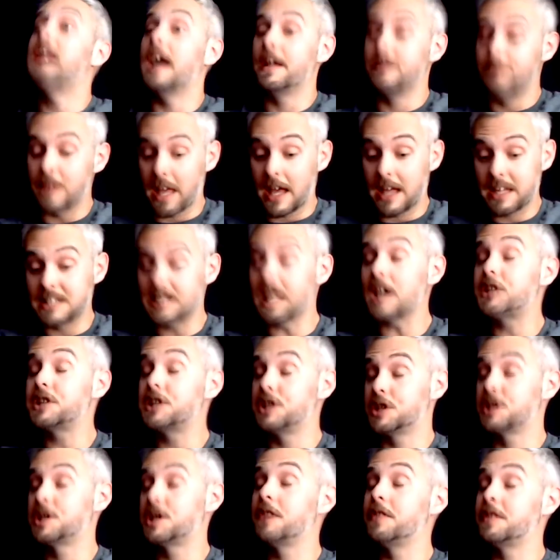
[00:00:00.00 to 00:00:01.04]
And it
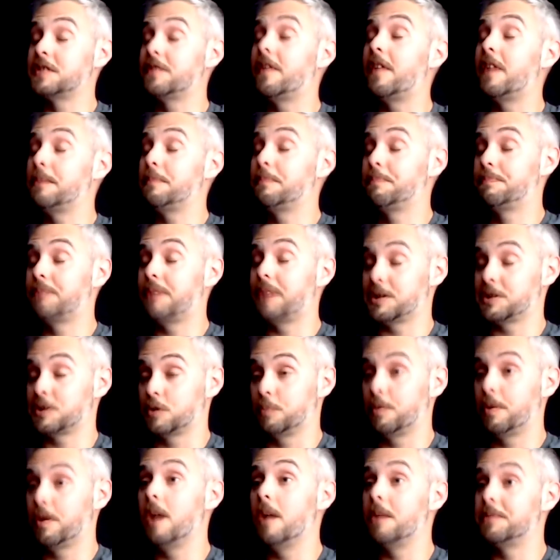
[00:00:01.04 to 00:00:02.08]
actually serves a very
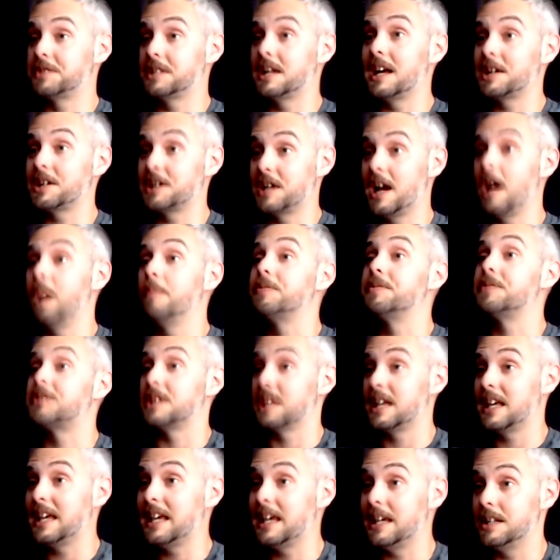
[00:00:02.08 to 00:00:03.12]
practical purpose. It actually helps
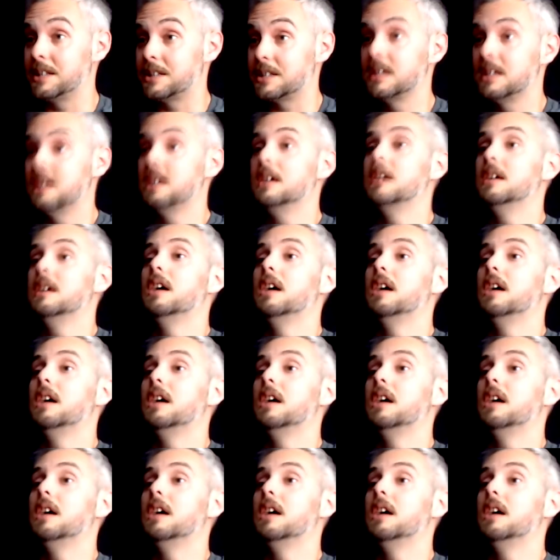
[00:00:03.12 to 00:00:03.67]
to heat